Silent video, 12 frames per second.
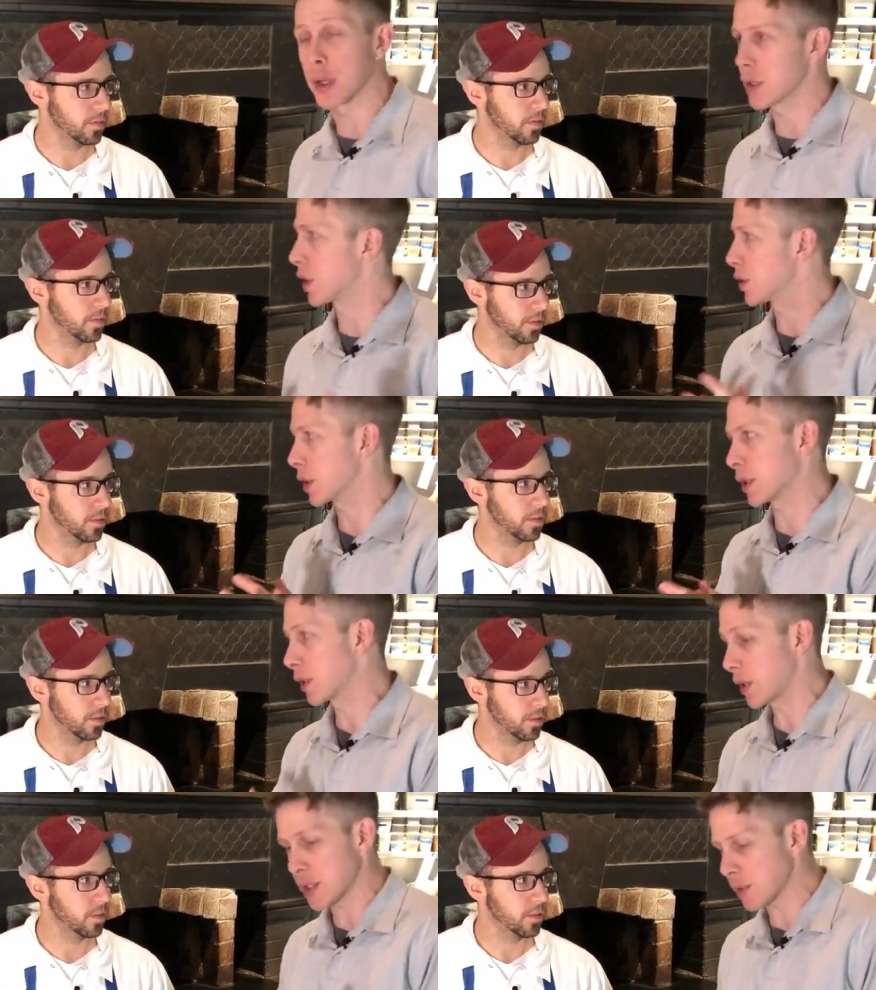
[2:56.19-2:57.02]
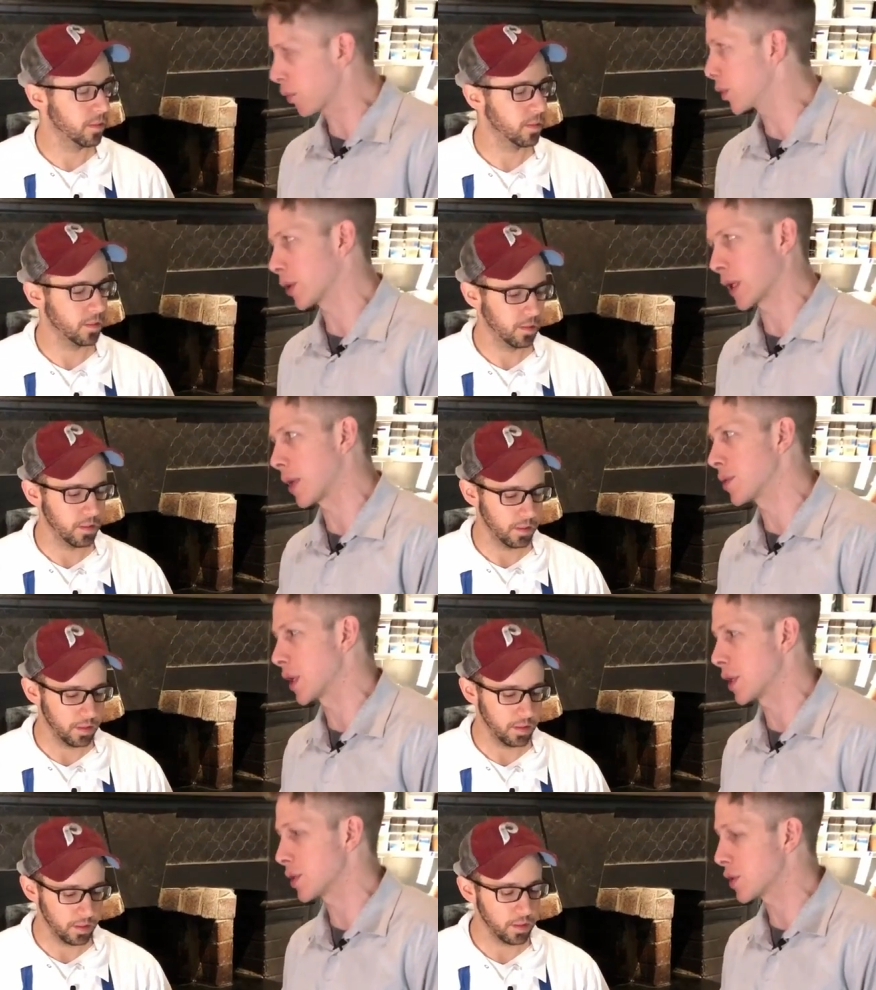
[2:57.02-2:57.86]
Speaker 1: It's such a, this is a real game
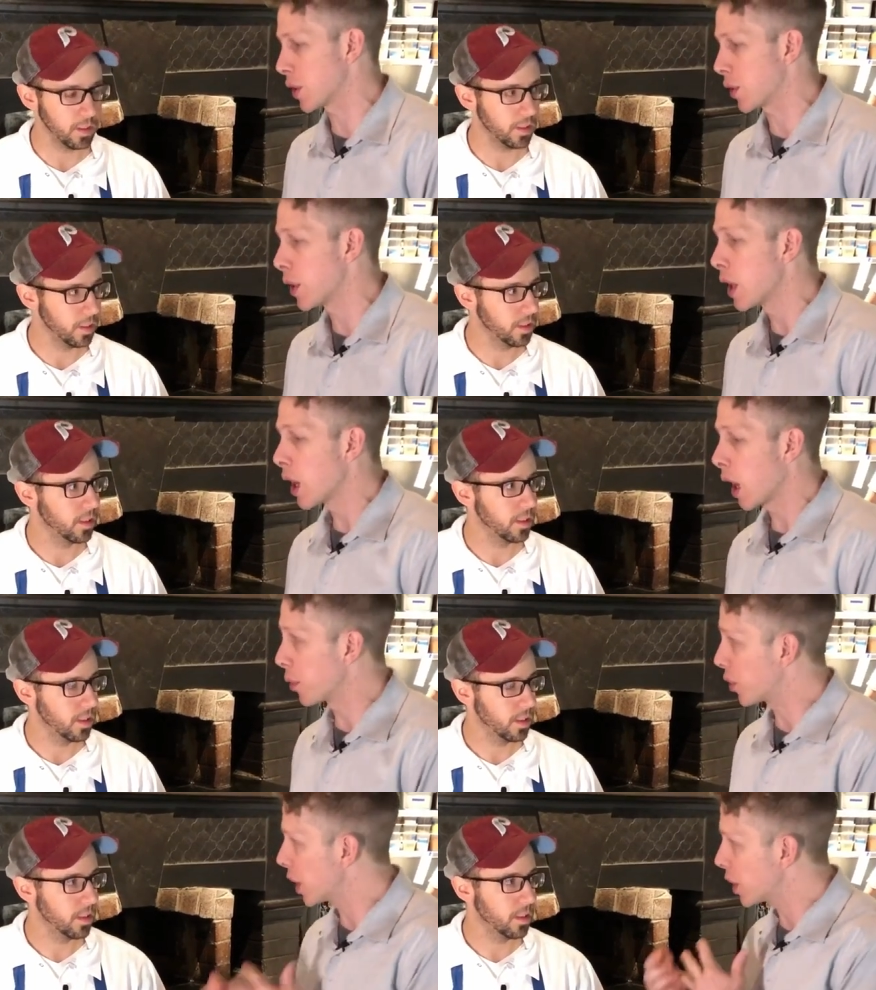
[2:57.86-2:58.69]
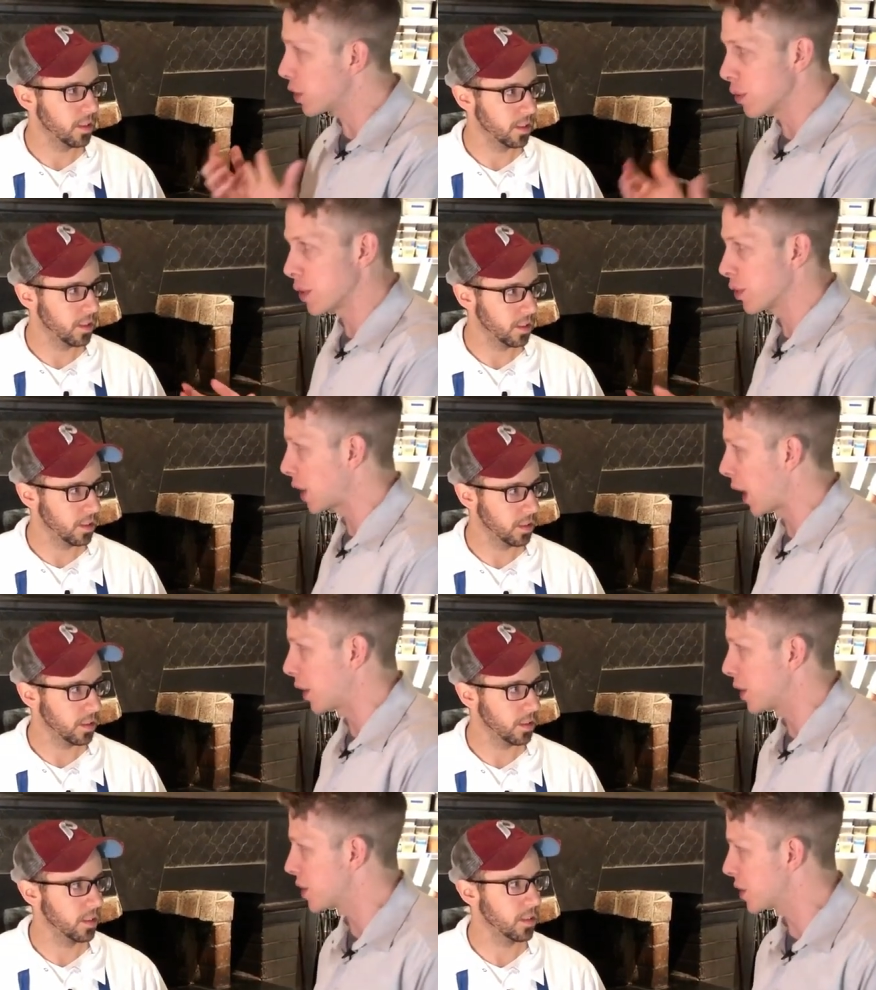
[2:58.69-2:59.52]
changer. So I'm glad you and your
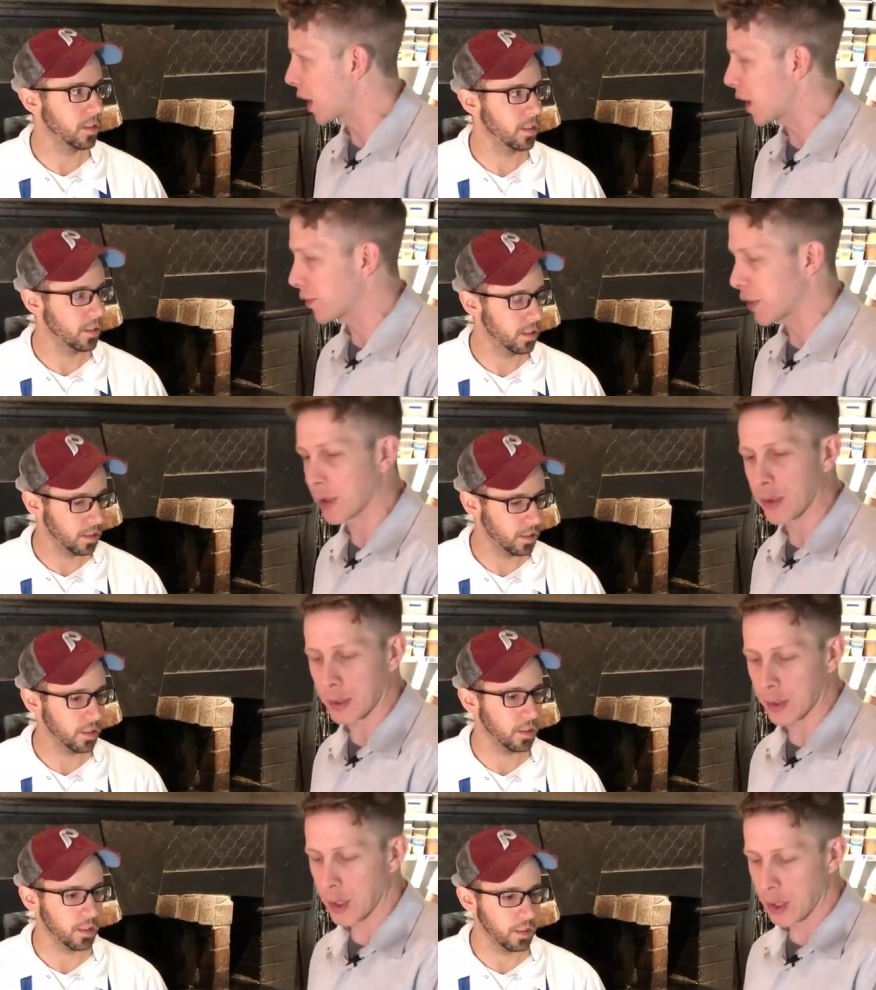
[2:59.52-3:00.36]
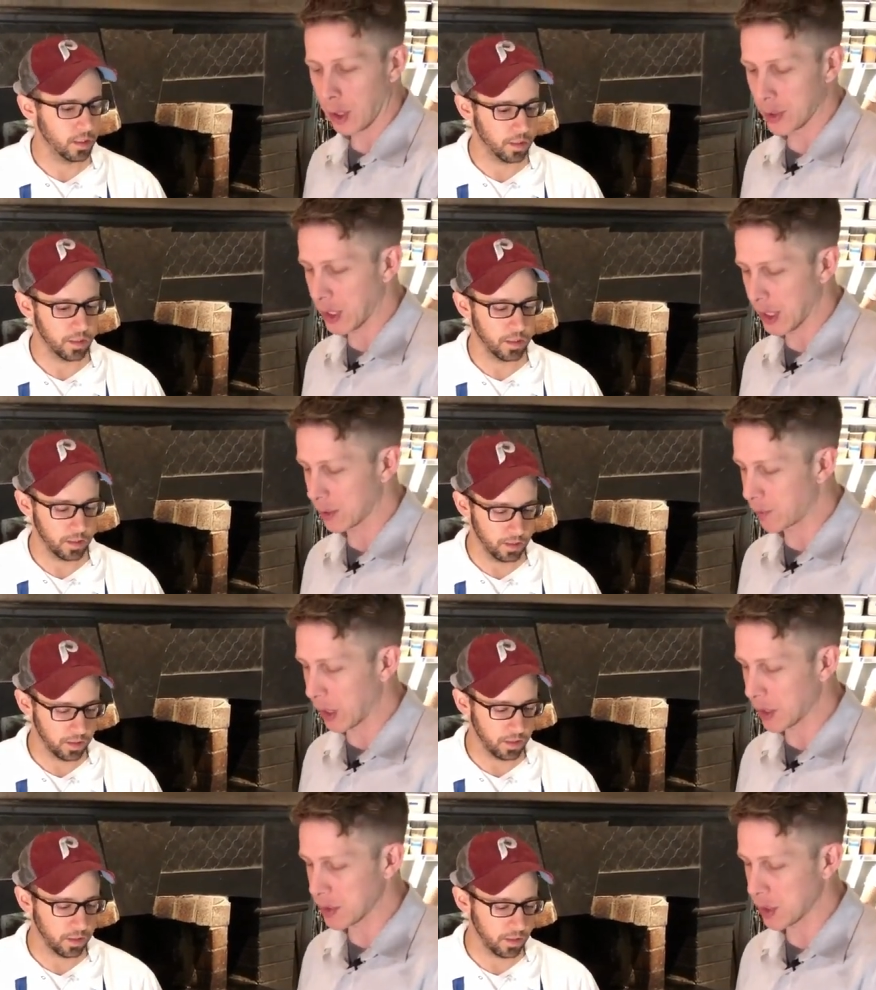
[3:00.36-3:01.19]
talented staff here are taking
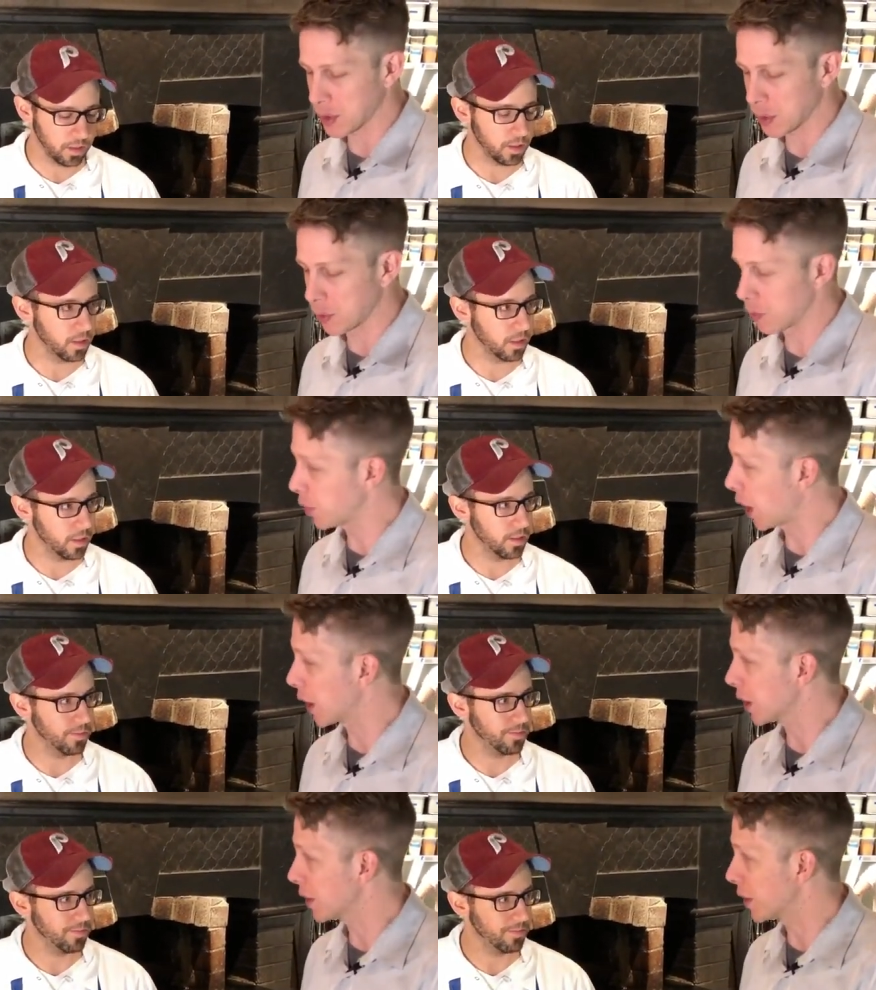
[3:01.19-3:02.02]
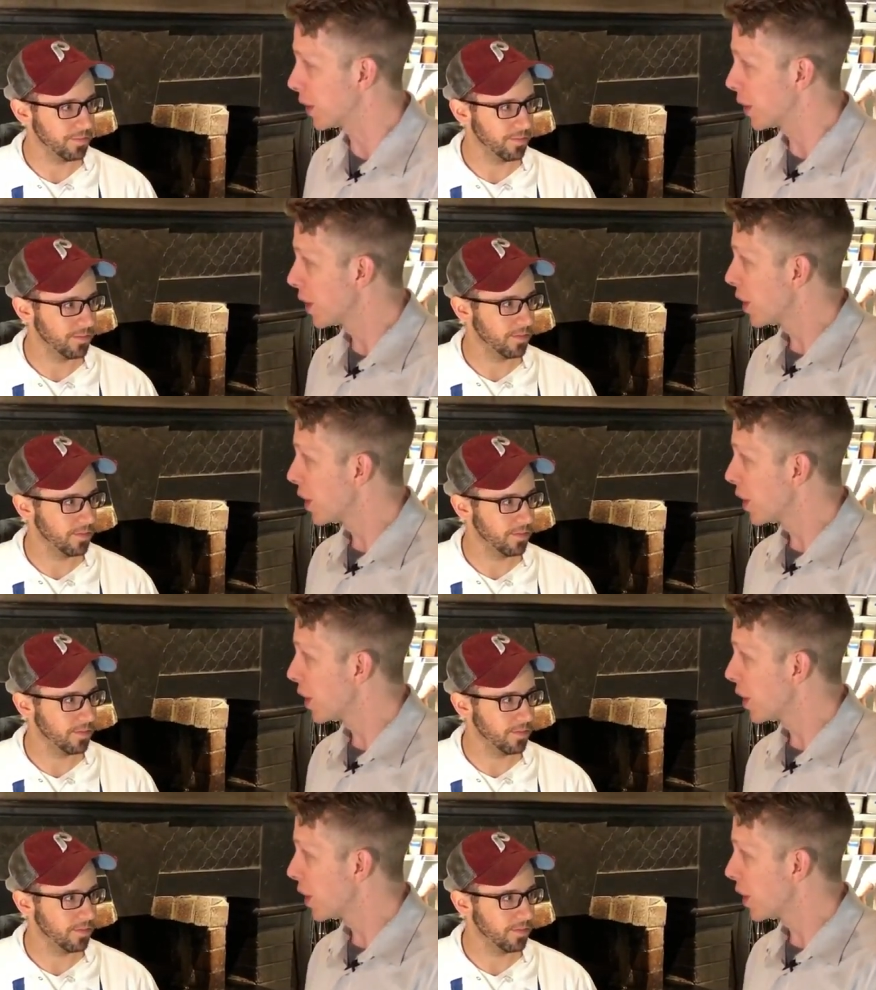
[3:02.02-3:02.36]
advantage of such a cool product, and